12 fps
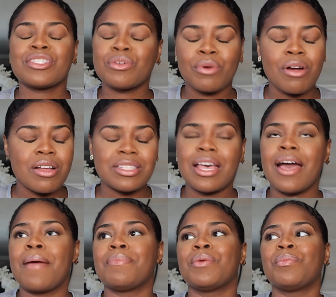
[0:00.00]
work on
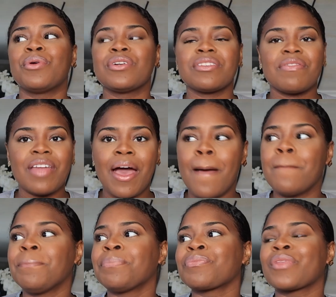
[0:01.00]
time, the importance of that,
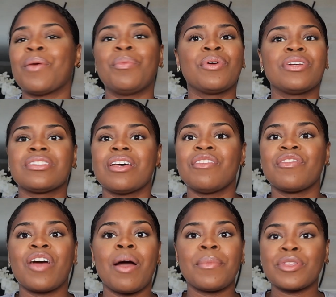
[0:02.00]
importance
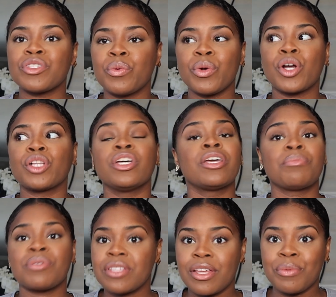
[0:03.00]
of coming to work looking
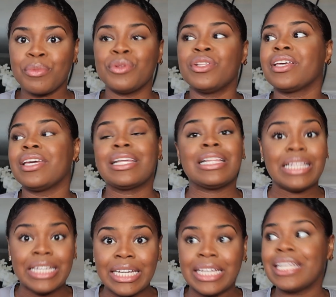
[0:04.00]
presentable, looking
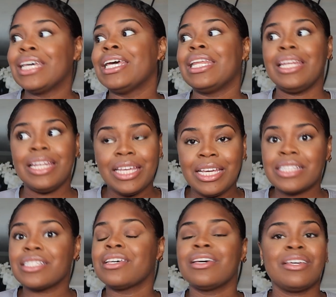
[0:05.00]
clean,
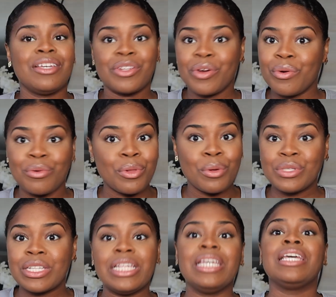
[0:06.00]
neat, you know, clothes
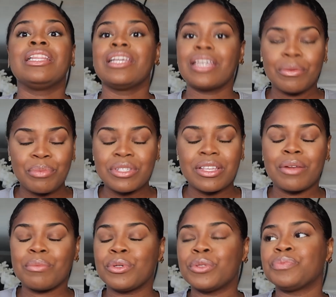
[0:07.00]
clean, looking
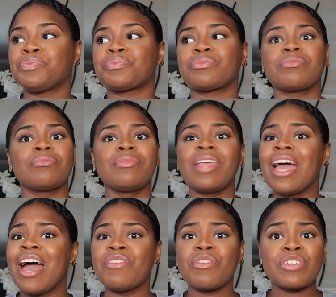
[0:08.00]
presentable,
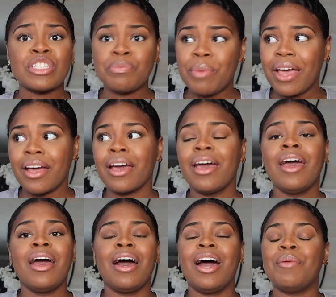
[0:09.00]
having respect.
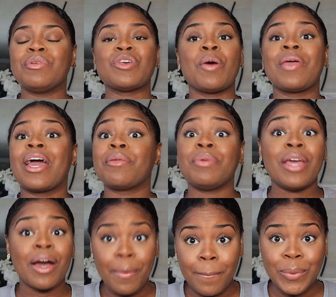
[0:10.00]
It taught me how to be
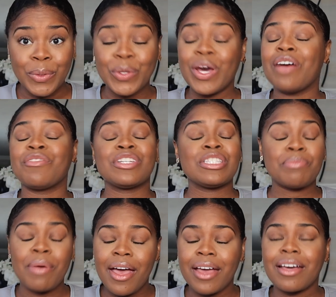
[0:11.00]
humble, have
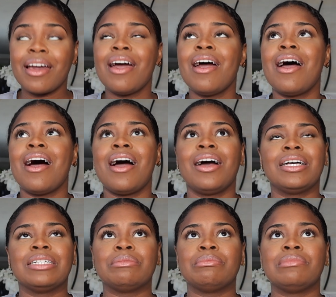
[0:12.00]
respect,
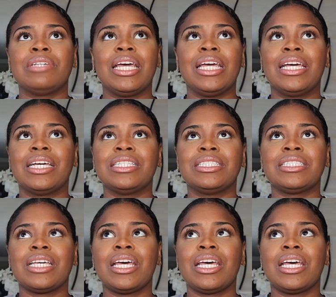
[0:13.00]
and